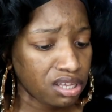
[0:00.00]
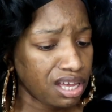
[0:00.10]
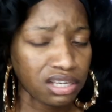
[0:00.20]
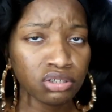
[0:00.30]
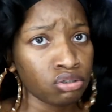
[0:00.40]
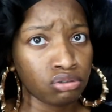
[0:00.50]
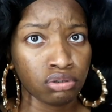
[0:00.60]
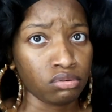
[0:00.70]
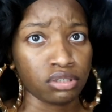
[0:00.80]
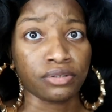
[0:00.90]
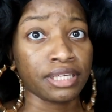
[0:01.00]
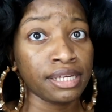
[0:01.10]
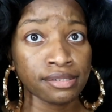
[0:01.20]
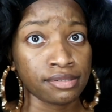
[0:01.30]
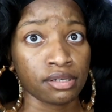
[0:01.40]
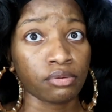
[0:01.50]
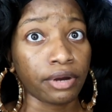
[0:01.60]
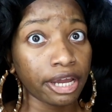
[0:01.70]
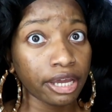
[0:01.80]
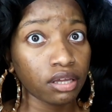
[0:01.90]
I don't know you don't want no cancer,
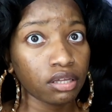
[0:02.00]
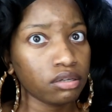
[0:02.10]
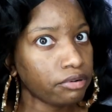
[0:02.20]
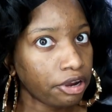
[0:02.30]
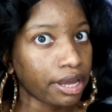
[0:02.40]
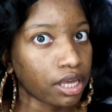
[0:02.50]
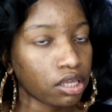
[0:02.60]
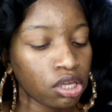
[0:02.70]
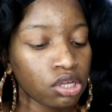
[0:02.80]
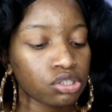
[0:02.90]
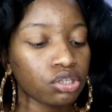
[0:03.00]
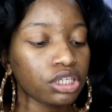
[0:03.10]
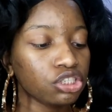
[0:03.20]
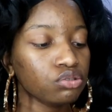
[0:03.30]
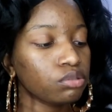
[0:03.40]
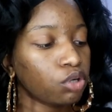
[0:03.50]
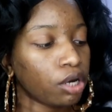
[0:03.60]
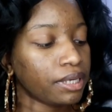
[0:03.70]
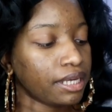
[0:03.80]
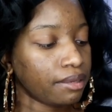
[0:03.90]
right? Right. So get you some
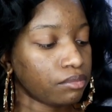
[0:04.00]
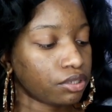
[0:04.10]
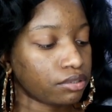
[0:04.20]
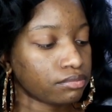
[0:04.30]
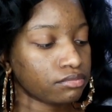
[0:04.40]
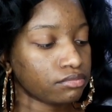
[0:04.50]
Arm & Hammer.